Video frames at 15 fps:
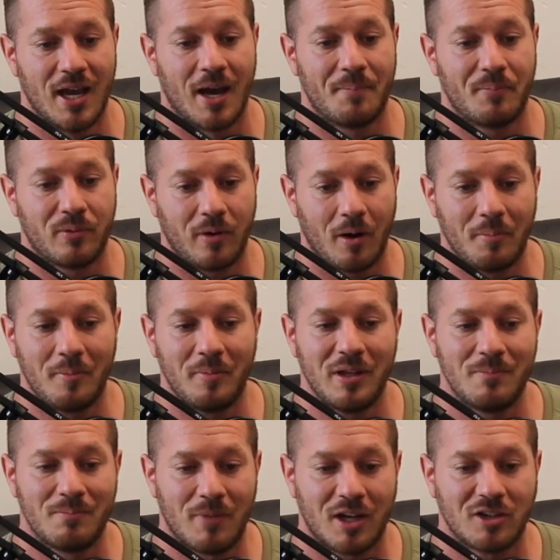are
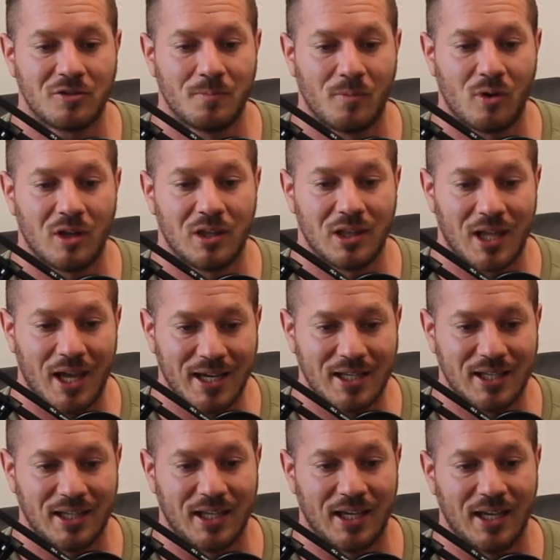probably much more
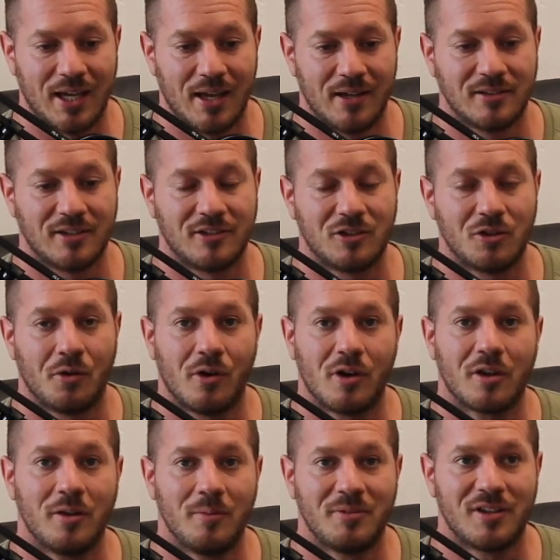likely to
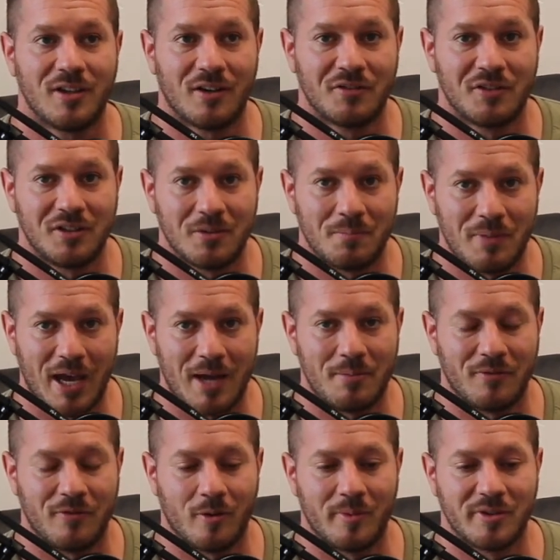talk themselves into bad
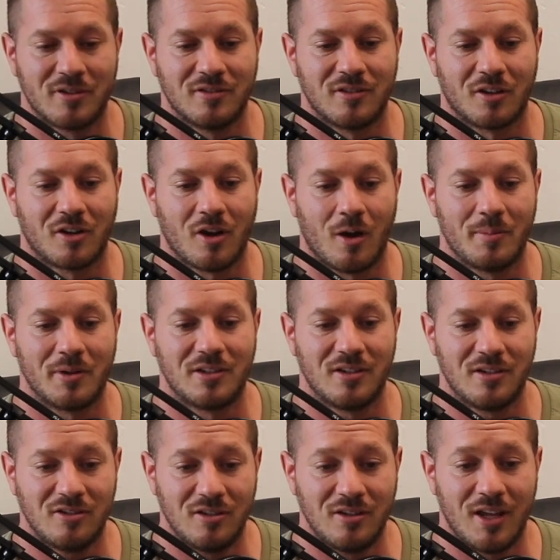performances on
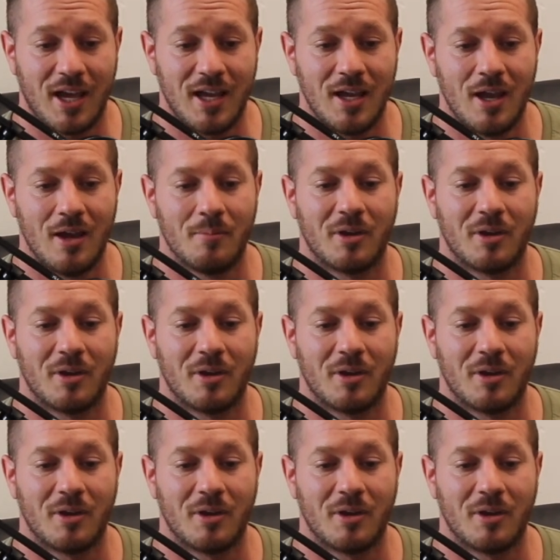competition day,